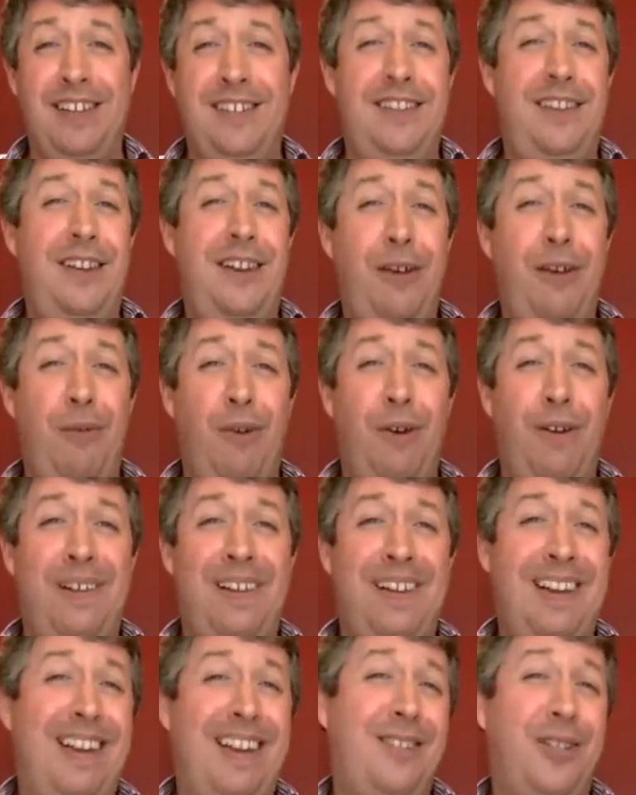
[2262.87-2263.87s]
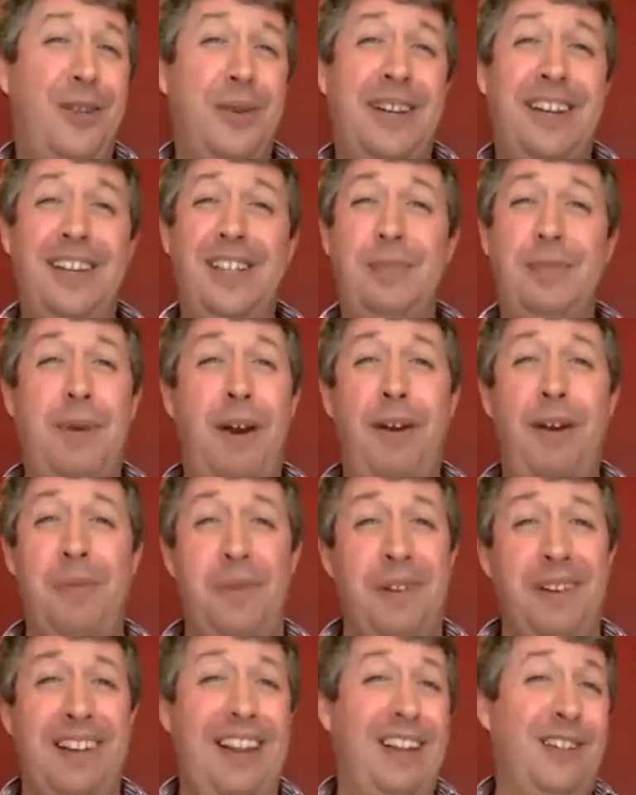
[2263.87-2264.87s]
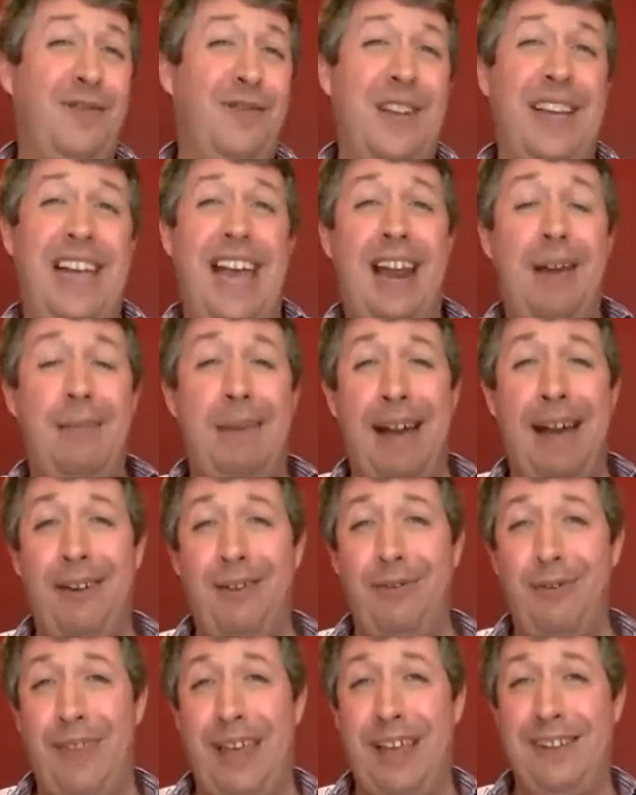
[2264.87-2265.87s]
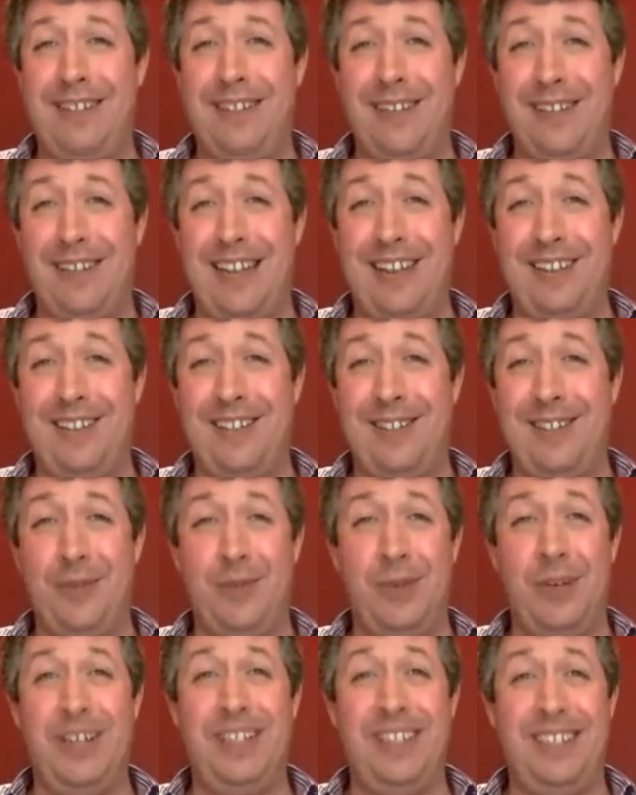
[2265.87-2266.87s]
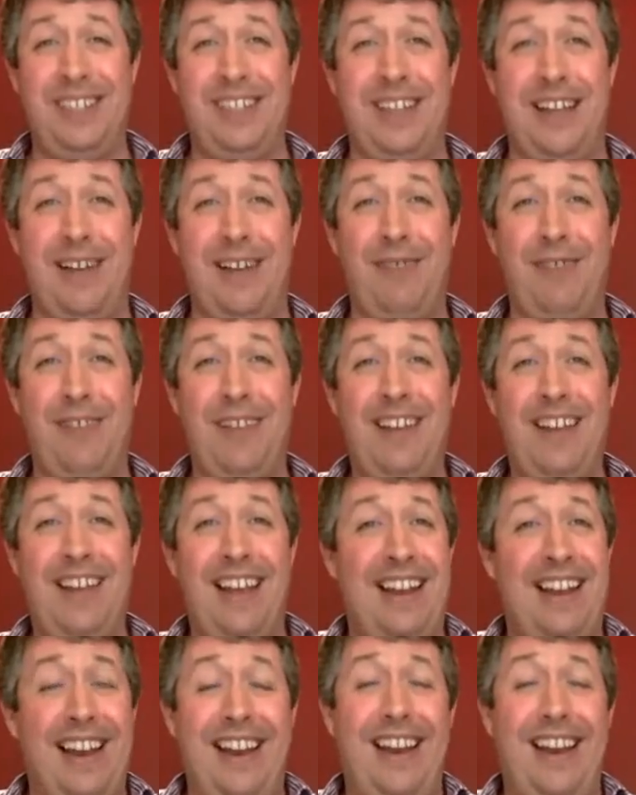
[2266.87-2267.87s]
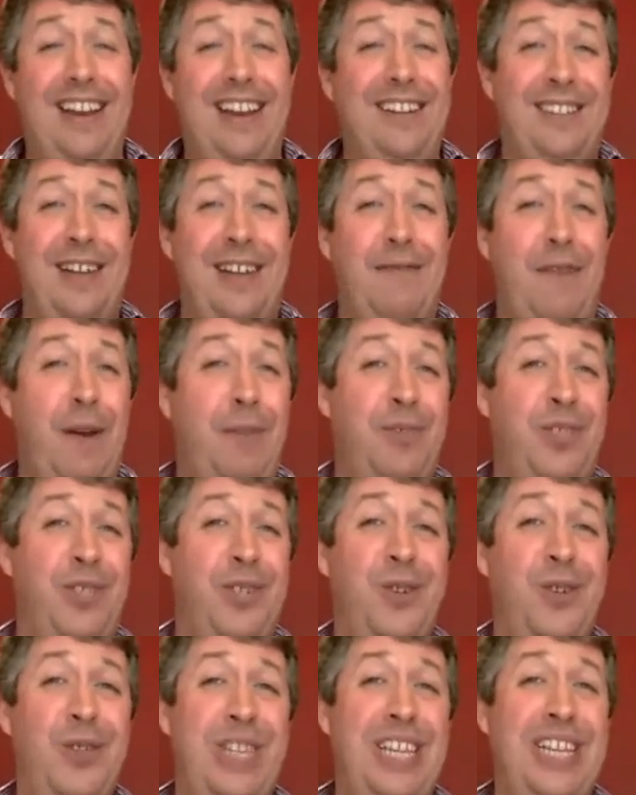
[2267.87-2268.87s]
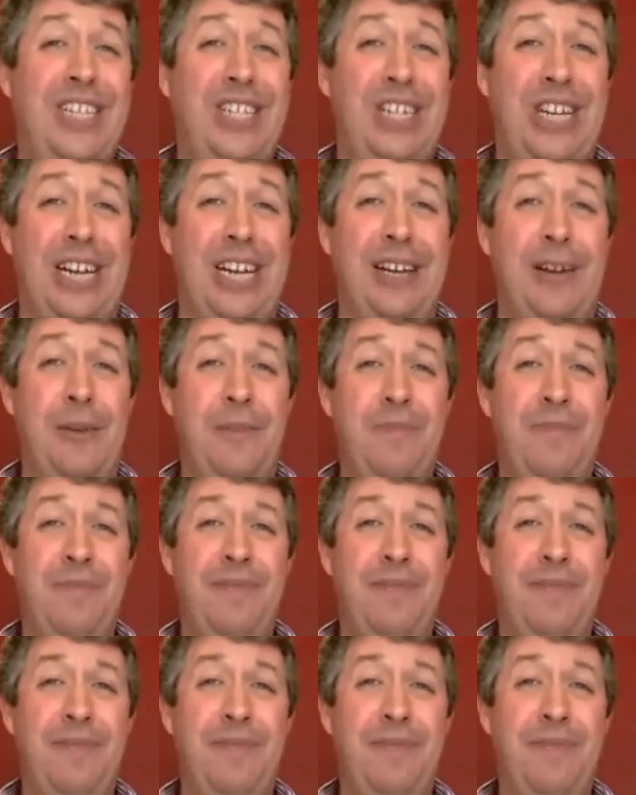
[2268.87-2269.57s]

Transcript: So you know what? Let's do an experiment. Let's forget about all that accessibility stuff, and then let's see if I'm sued this year.